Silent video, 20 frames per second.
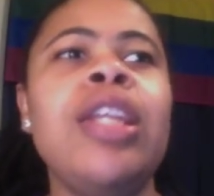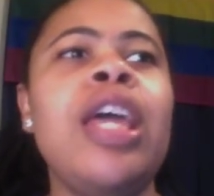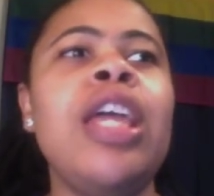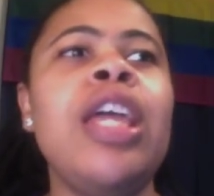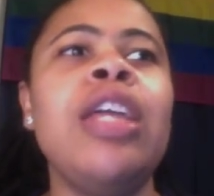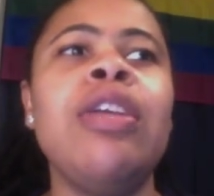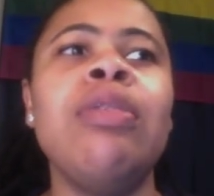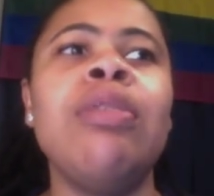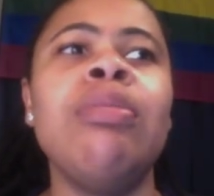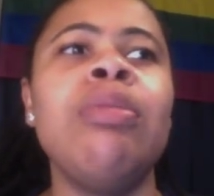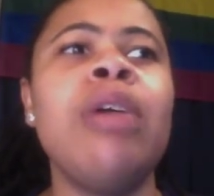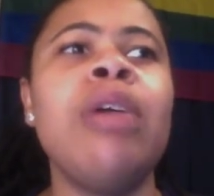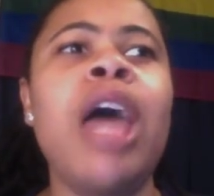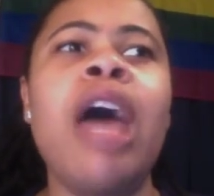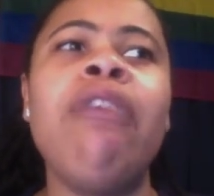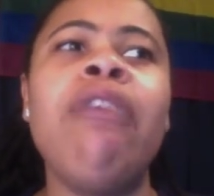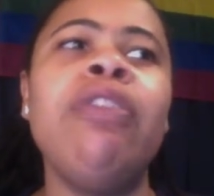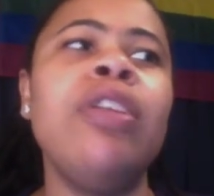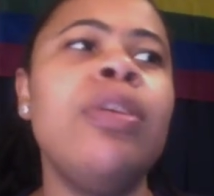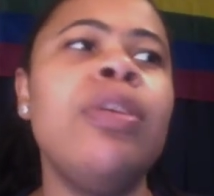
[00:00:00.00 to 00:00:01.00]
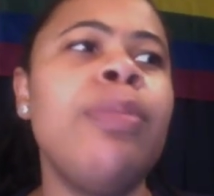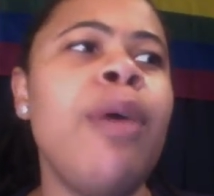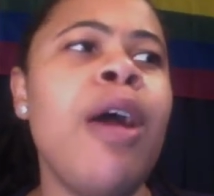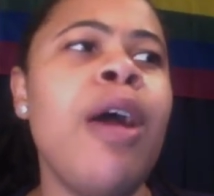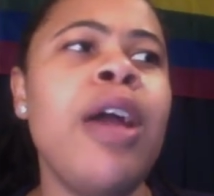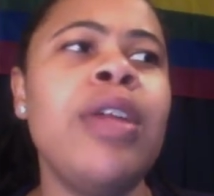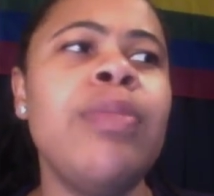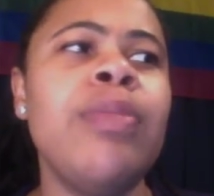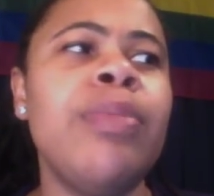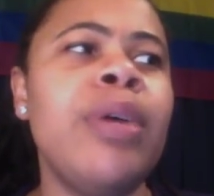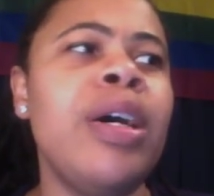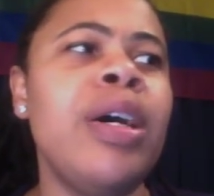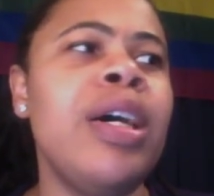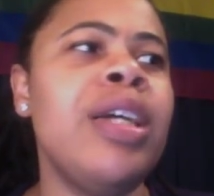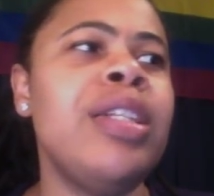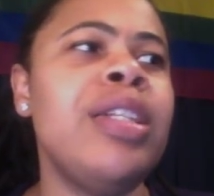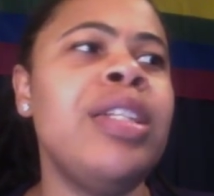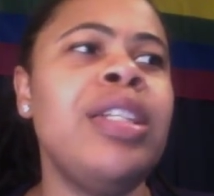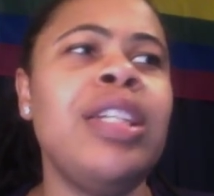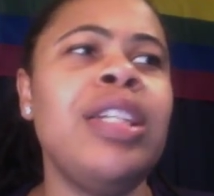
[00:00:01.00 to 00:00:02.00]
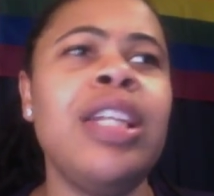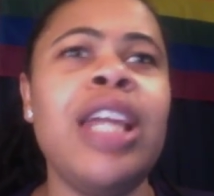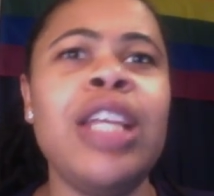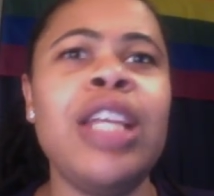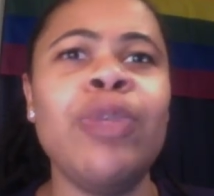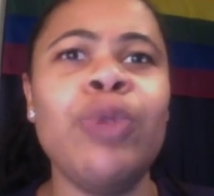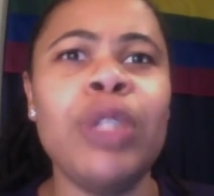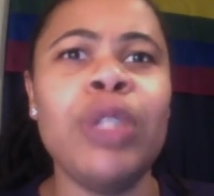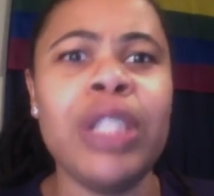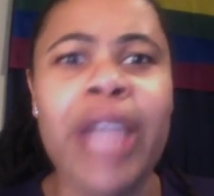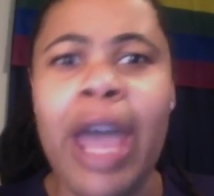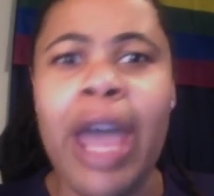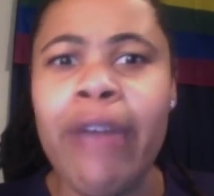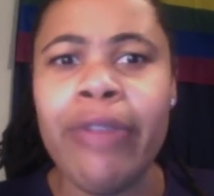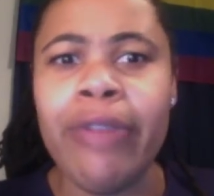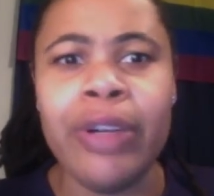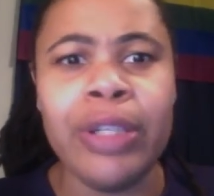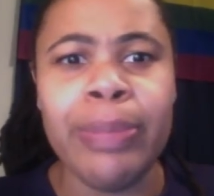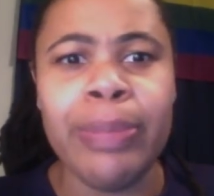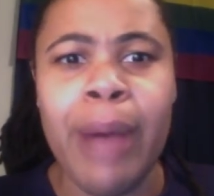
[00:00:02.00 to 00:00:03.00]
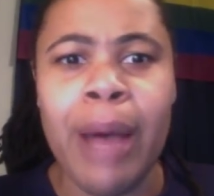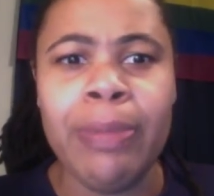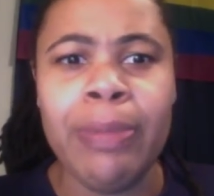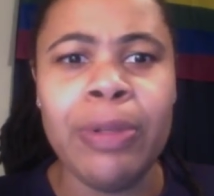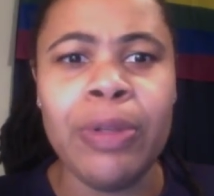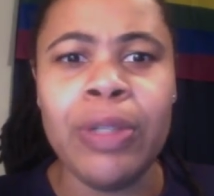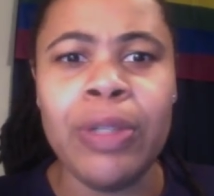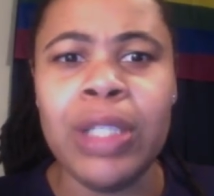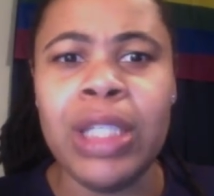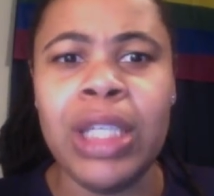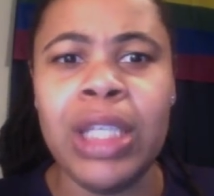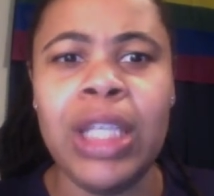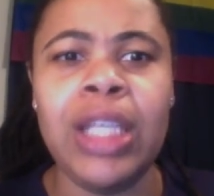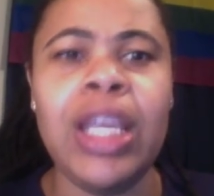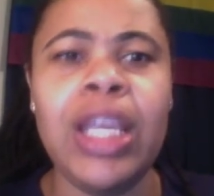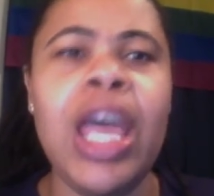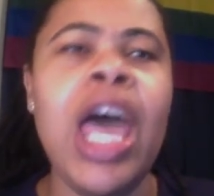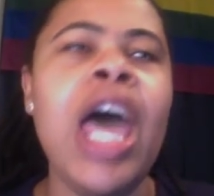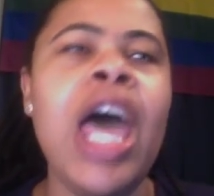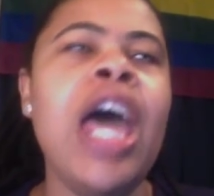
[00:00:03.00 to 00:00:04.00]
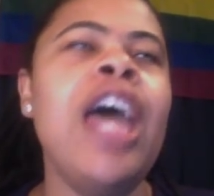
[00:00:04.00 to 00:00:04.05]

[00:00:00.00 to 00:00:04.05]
They have a little party bus, and then that's when Sky first pops on the scene.